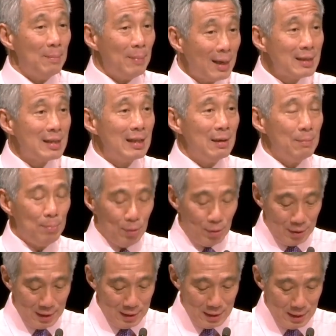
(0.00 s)
among
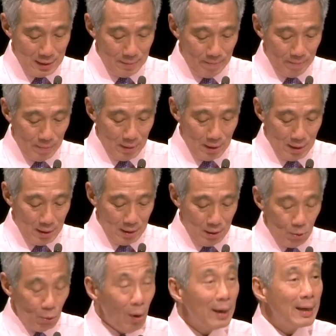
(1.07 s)
Singaporeans
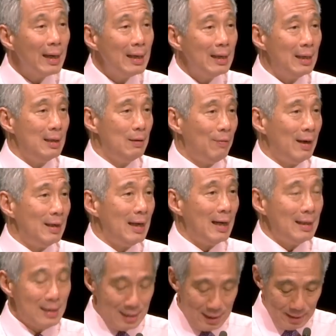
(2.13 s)
working in
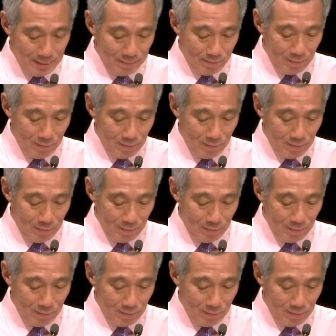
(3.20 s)
finance